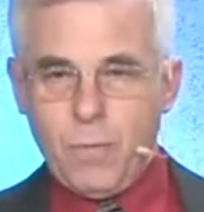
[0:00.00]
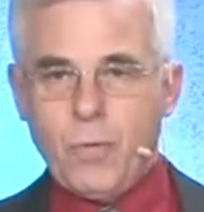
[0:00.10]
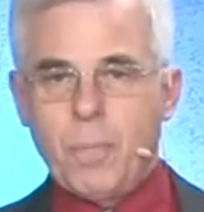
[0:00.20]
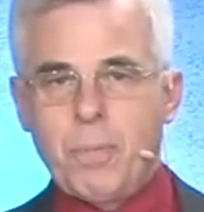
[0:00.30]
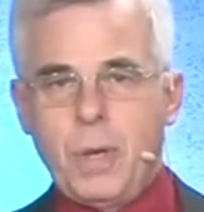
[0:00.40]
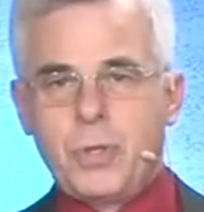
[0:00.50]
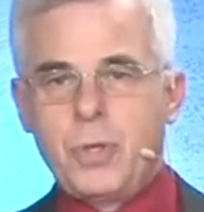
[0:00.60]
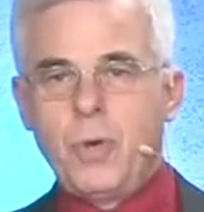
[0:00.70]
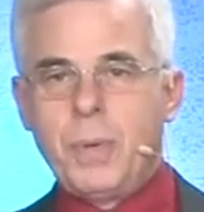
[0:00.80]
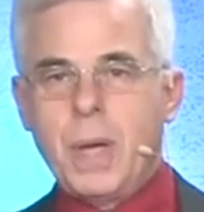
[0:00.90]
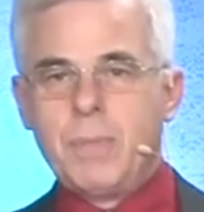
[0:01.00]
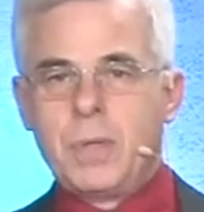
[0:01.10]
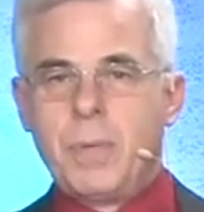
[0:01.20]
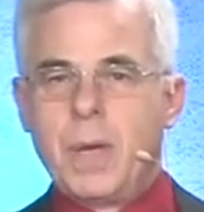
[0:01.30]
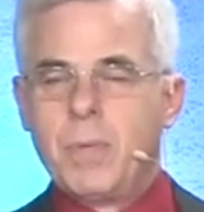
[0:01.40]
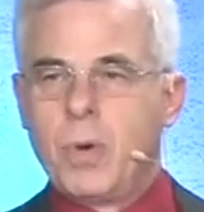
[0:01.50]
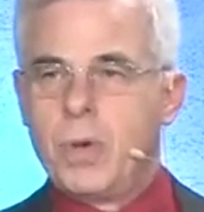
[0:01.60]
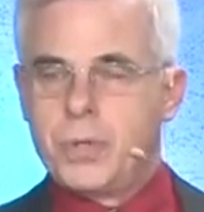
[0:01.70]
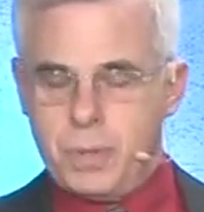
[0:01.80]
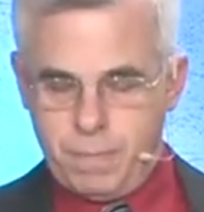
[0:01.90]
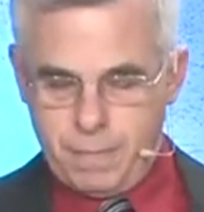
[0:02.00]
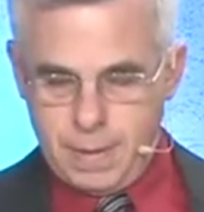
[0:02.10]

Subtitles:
for a Jew to become a Christian.